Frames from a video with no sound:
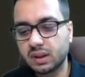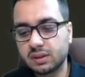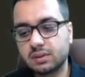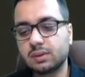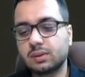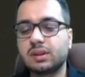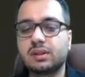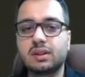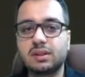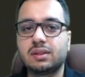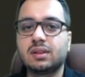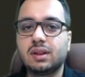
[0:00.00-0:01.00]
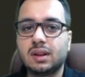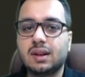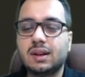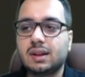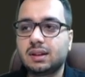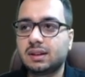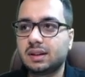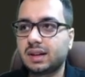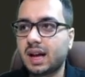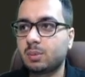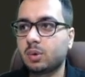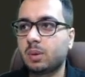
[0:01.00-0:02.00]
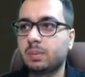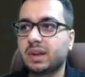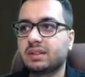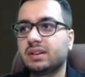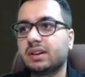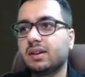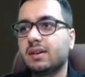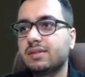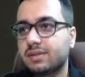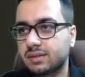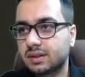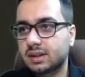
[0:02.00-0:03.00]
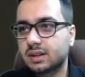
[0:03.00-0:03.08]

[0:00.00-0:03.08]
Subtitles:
so this is the time complexity of